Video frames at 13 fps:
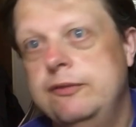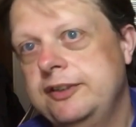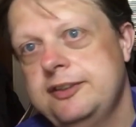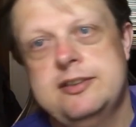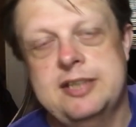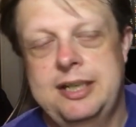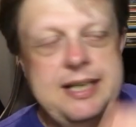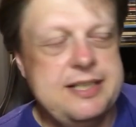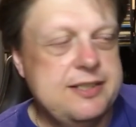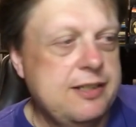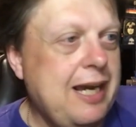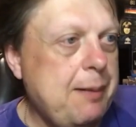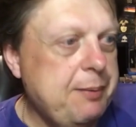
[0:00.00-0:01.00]
all the delays
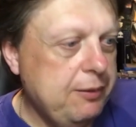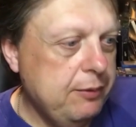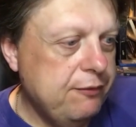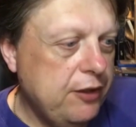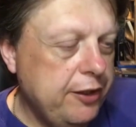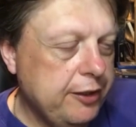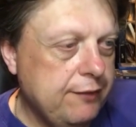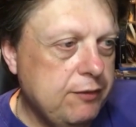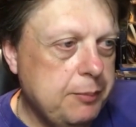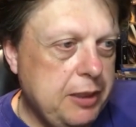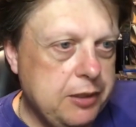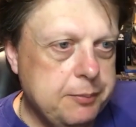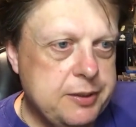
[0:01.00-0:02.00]
that are happening with vinyl at the
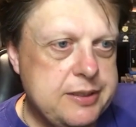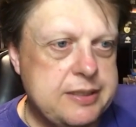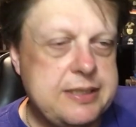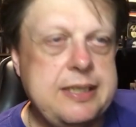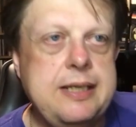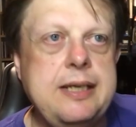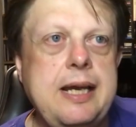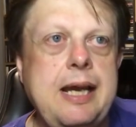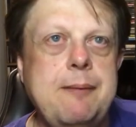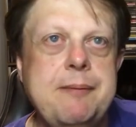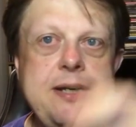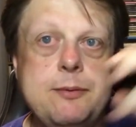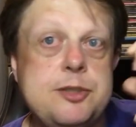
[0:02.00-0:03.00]
moment,
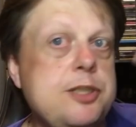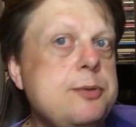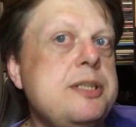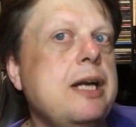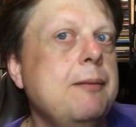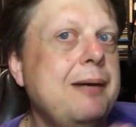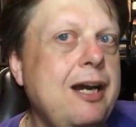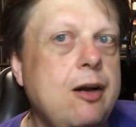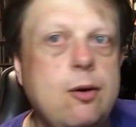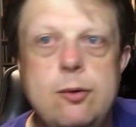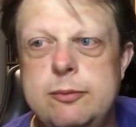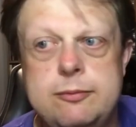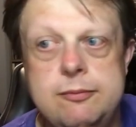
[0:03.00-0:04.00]
and then it was due to come
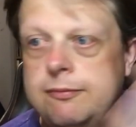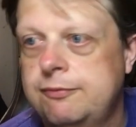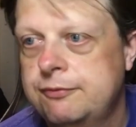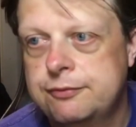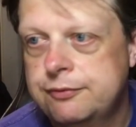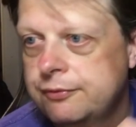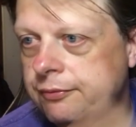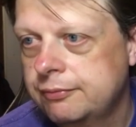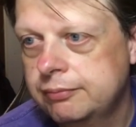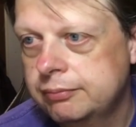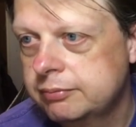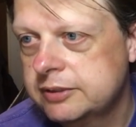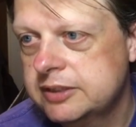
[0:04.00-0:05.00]
out, I
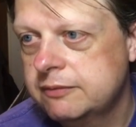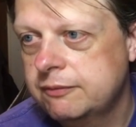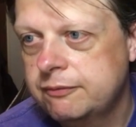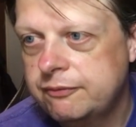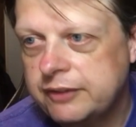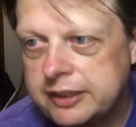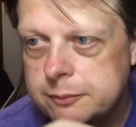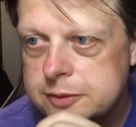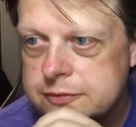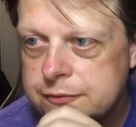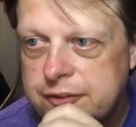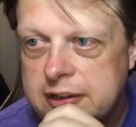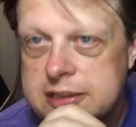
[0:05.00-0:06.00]
think it was
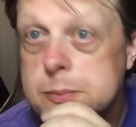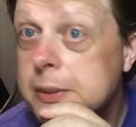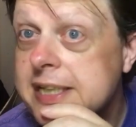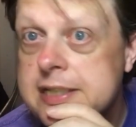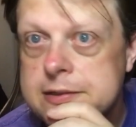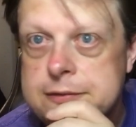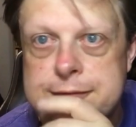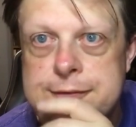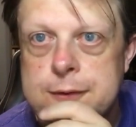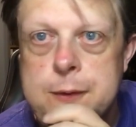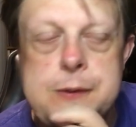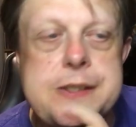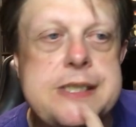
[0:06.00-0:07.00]
the first week of
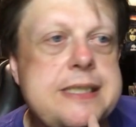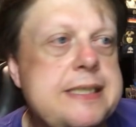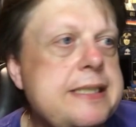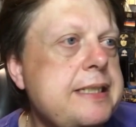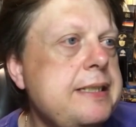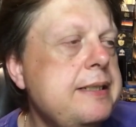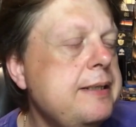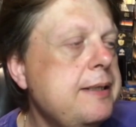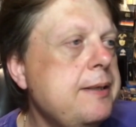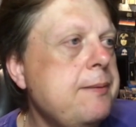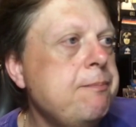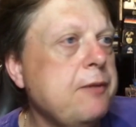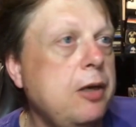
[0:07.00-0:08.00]
August,
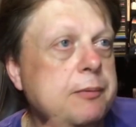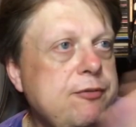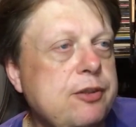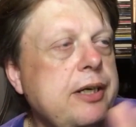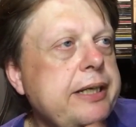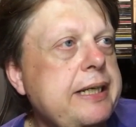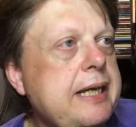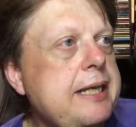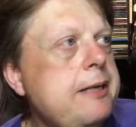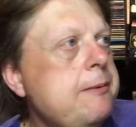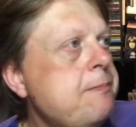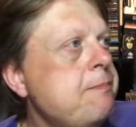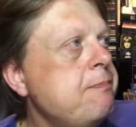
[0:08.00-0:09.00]
on a
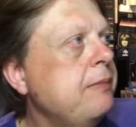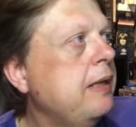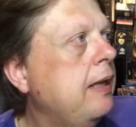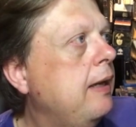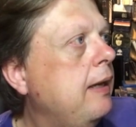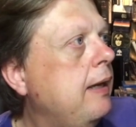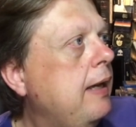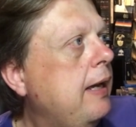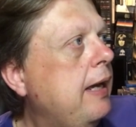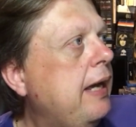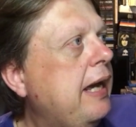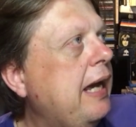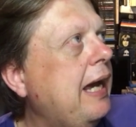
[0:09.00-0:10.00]
Friday.
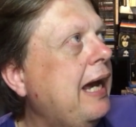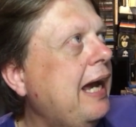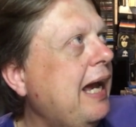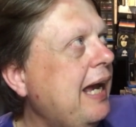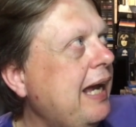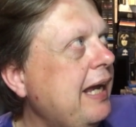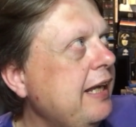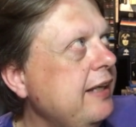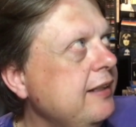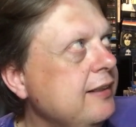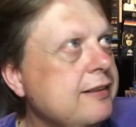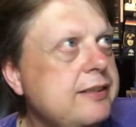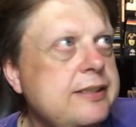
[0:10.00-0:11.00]

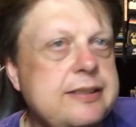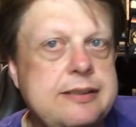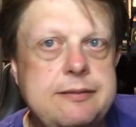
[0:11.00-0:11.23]
And